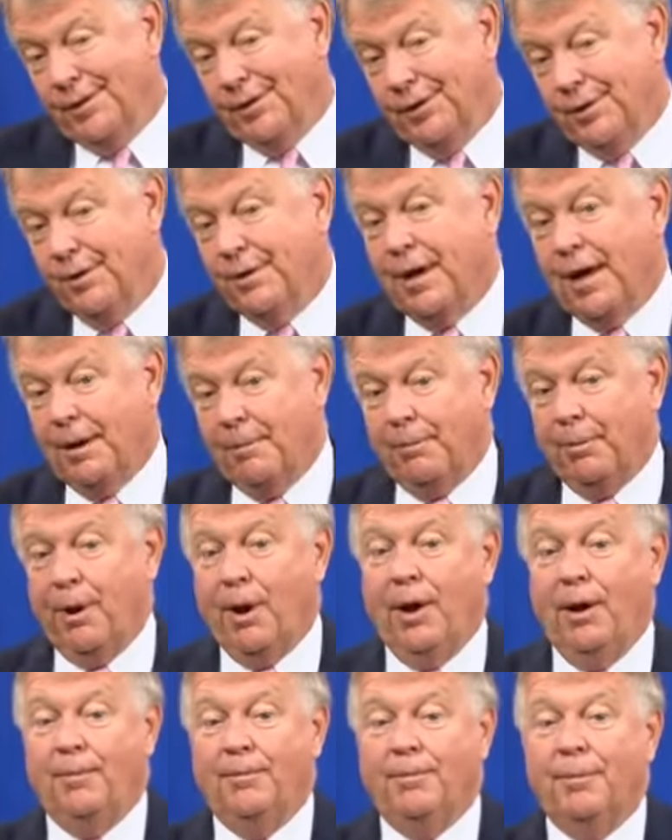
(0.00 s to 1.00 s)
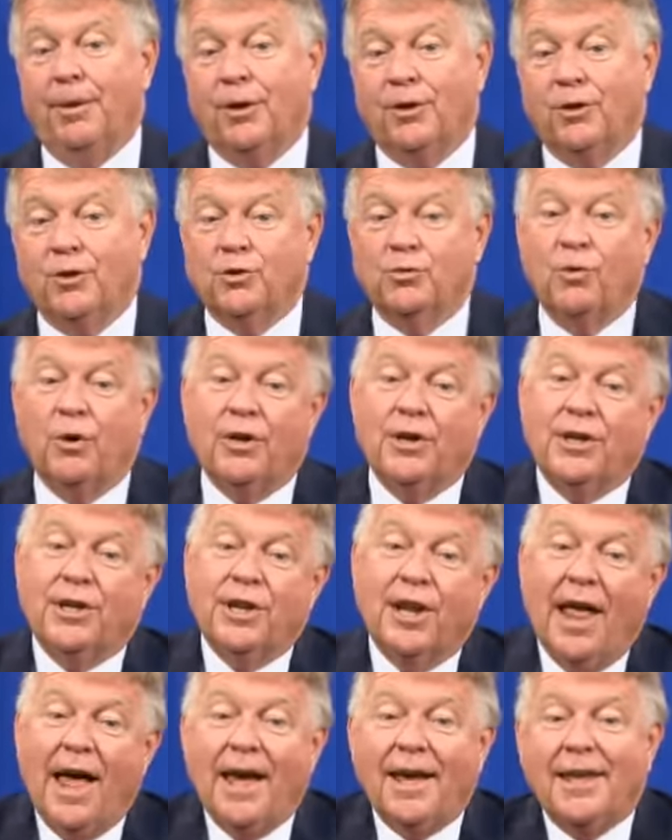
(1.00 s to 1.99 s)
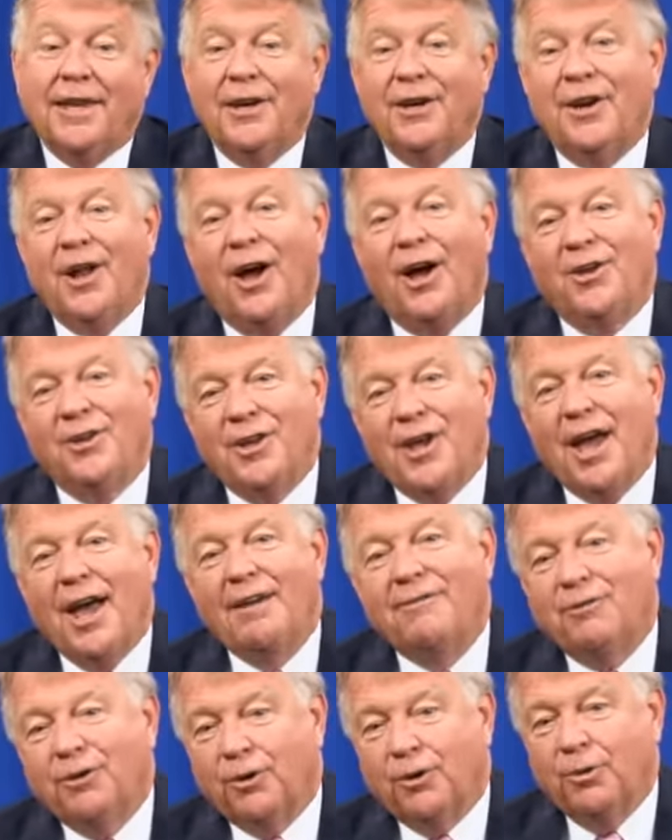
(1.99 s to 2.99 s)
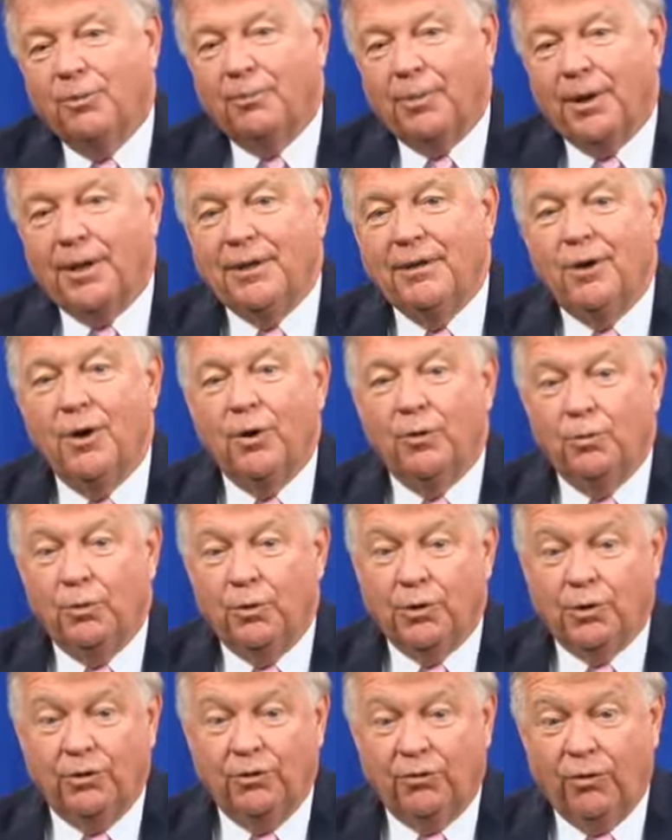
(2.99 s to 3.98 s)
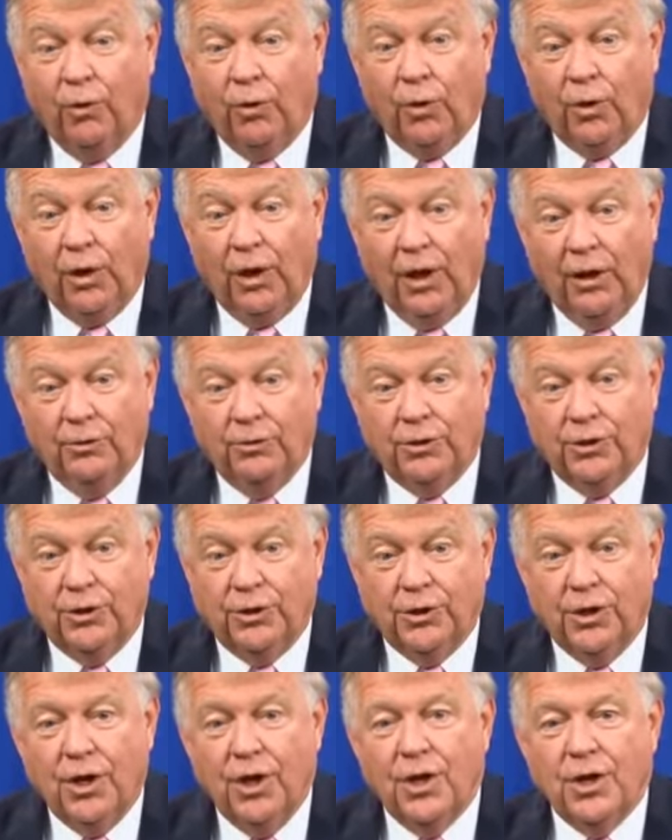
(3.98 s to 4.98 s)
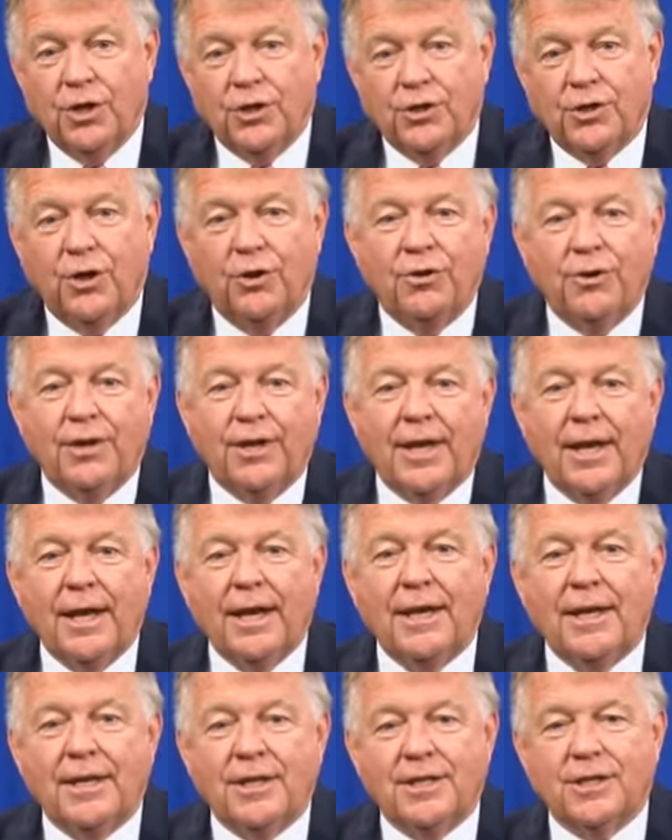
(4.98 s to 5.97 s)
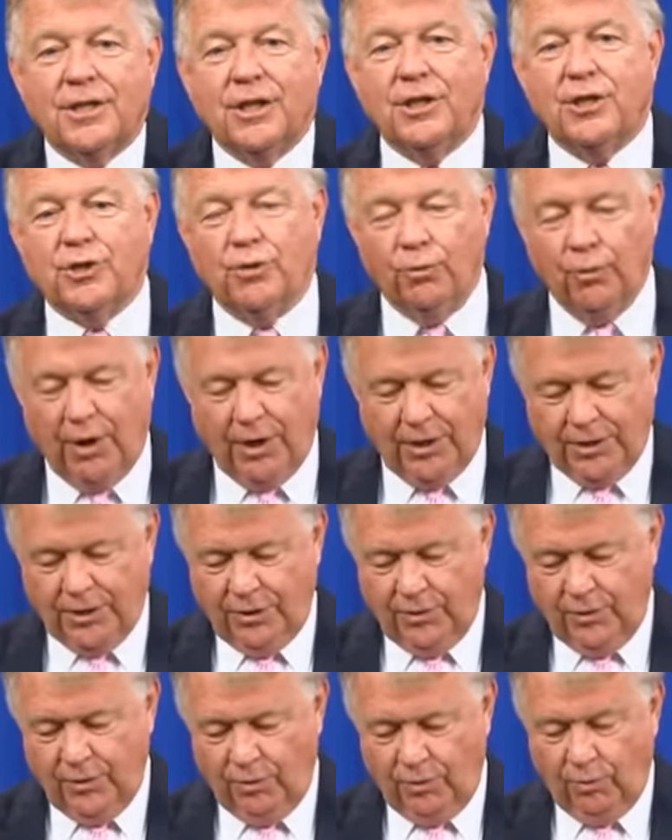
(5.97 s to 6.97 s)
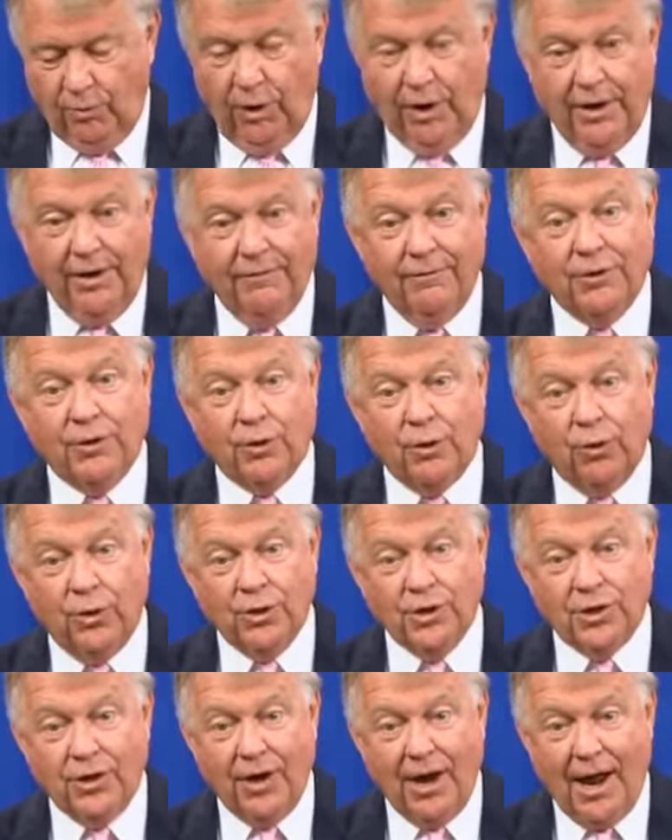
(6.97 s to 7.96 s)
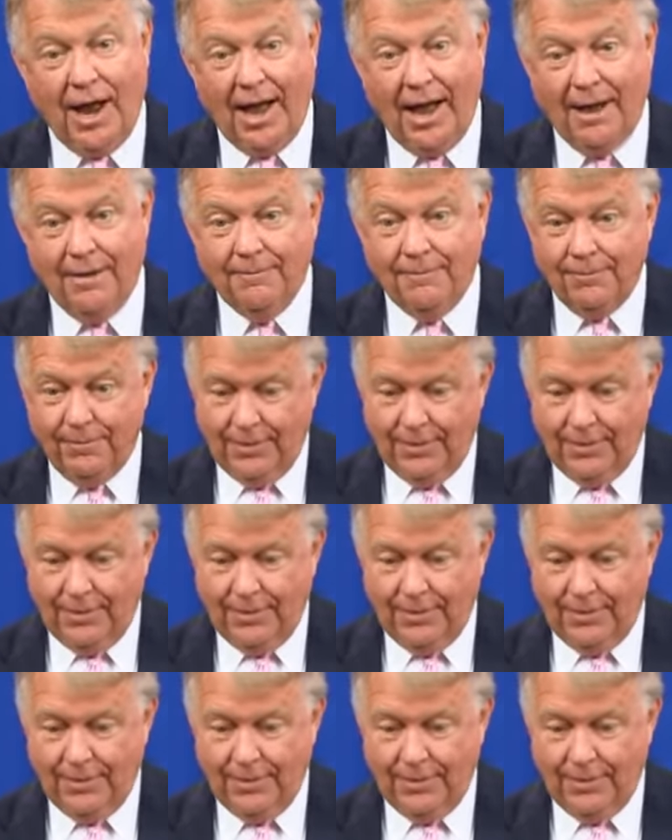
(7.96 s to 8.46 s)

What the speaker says: you got a problem, because whether you like it or not, you have to compete with the foreclosures. So you get into a situation where inventories are high,